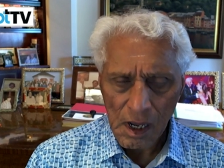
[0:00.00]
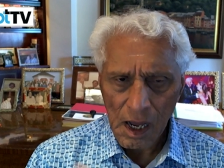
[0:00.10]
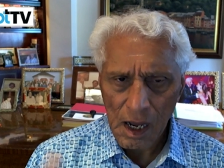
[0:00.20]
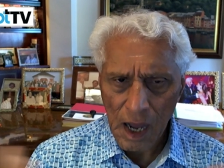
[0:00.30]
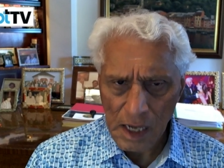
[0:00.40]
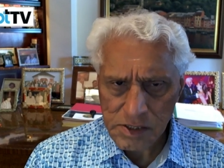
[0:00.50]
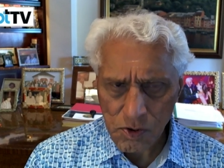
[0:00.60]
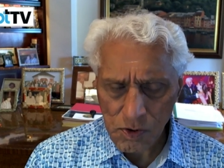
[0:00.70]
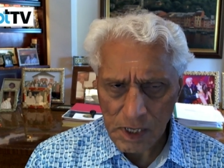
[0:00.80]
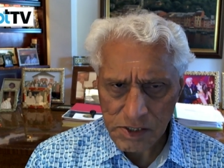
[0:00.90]
High
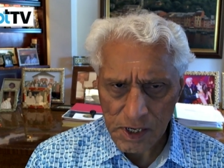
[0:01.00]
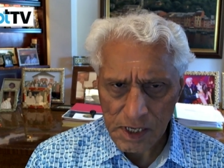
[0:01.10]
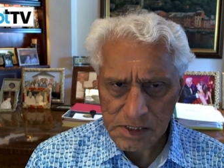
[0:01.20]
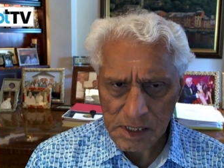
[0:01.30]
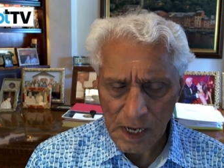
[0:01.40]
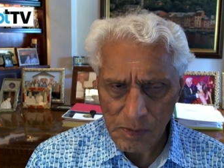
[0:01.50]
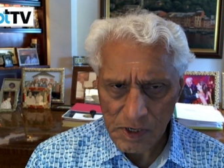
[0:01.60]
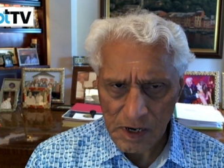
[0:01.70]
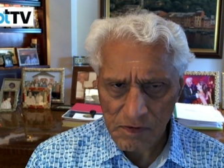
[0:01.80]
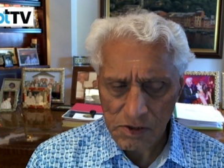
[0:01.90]
school education can be
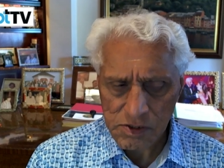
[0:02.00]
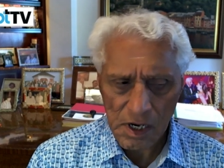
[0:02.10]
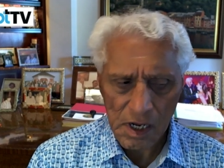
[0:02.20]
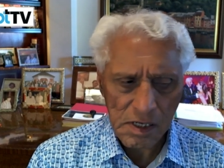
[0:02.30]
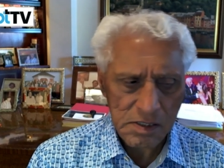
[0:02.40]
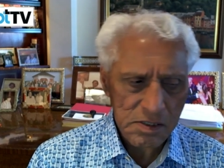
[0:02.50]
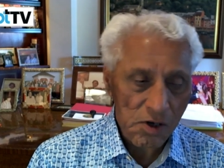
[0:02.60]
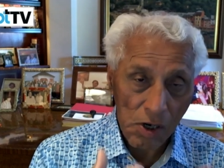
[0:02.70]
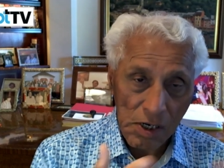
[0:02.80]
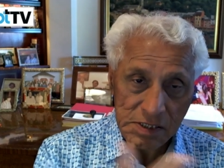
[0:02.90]
revolutionized.
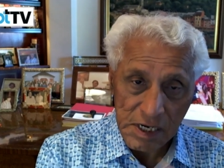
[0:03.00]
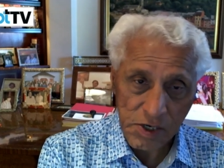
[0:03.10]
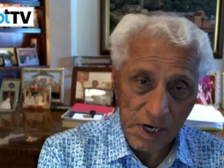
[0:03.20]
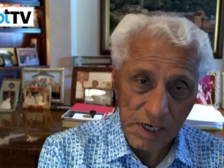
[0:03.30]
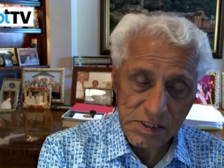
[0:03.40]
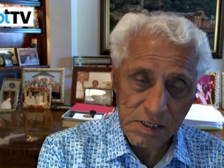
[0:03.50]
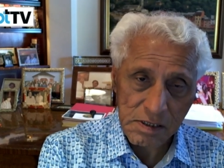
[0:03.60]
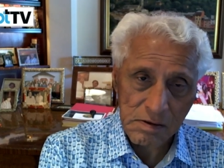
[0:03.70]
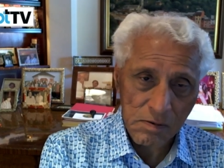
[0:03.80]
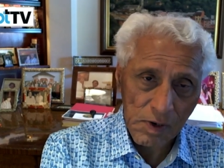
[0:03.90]
College
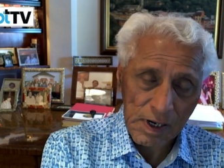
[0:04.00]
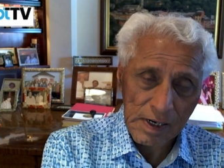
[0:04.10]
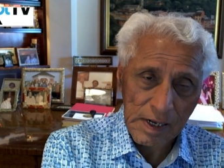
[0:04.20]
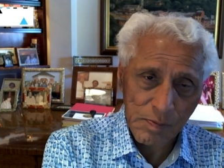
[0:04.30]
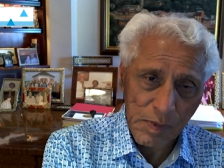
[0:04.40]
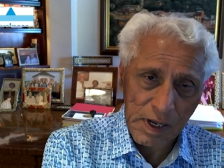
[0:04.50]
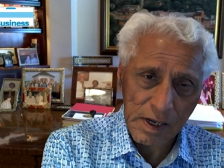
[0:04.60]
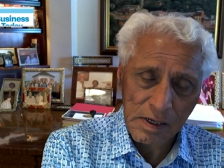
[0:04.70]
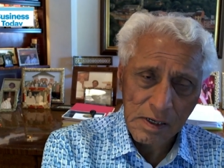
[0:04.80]
education, we can help make